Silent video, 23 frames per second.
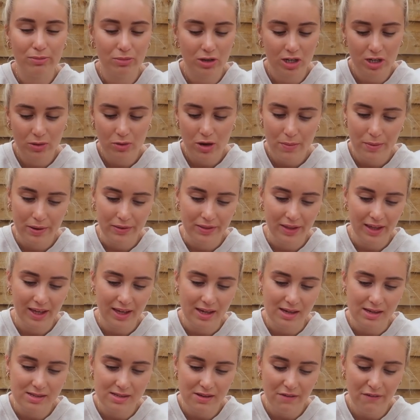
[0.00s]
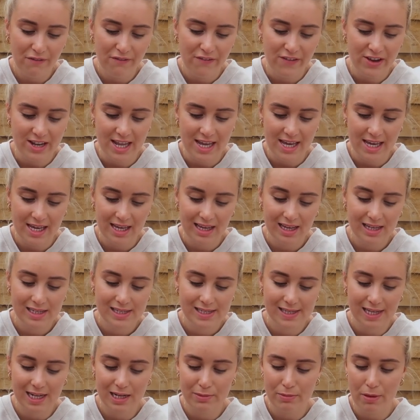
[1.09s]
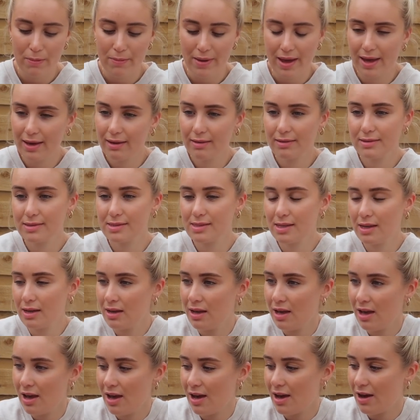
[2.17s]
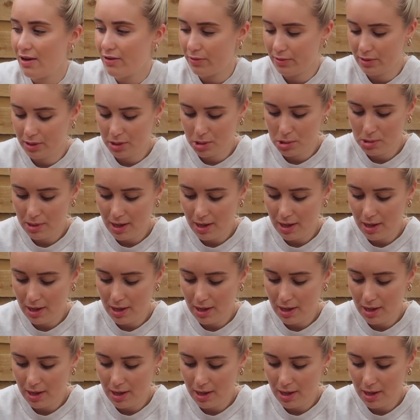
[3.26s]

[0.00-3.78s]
I'm going to open these Finny Cinema Mix. What we could